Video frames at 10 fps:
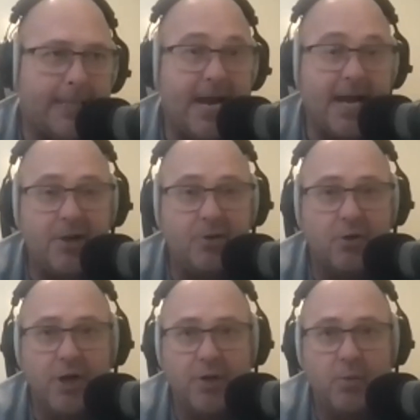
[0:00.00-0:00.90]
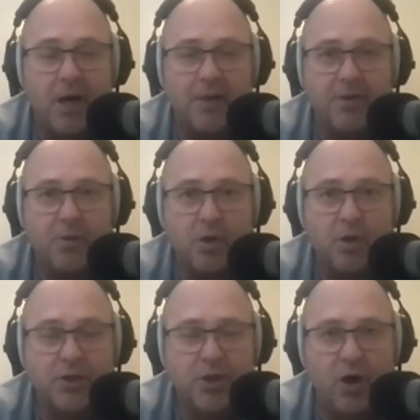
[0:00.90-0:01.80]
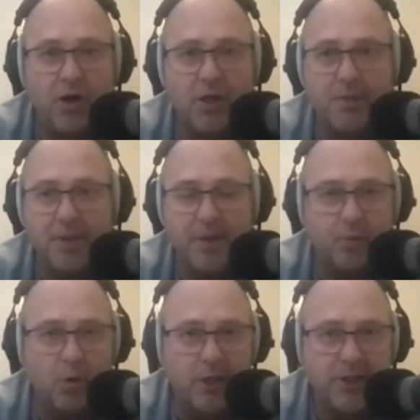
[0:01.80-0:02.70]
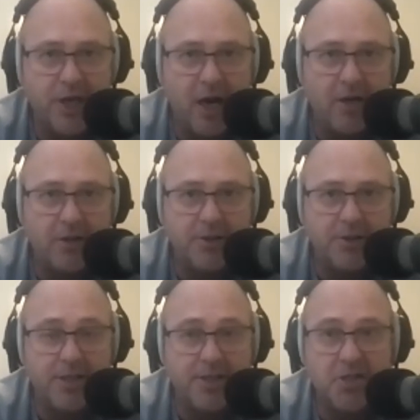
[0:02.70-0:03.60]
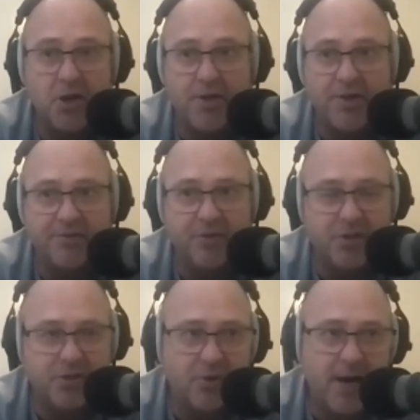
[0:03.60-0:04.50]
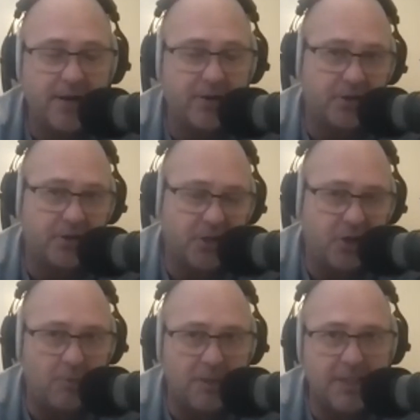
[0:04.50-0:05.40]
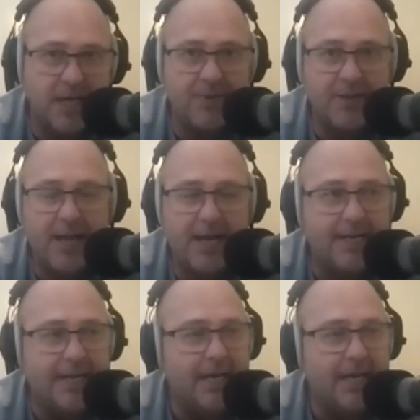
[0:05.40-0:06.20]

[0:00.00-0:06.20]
Danny Green won the world title, he beat Roy Jones inside the first round. I got to commentate that.